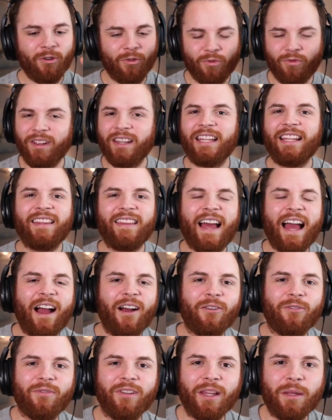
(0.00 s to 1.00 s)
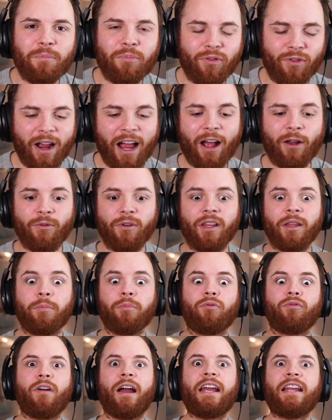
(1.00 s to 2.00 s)
really loud, really proud, really
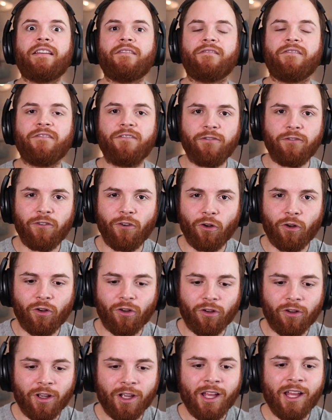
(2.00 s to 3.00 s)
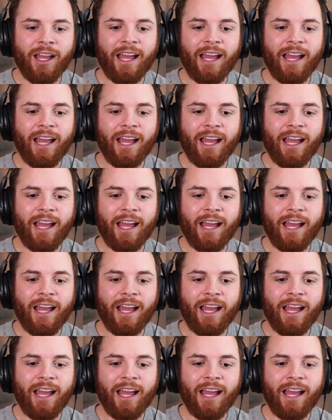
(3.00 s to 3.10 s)
bright and full,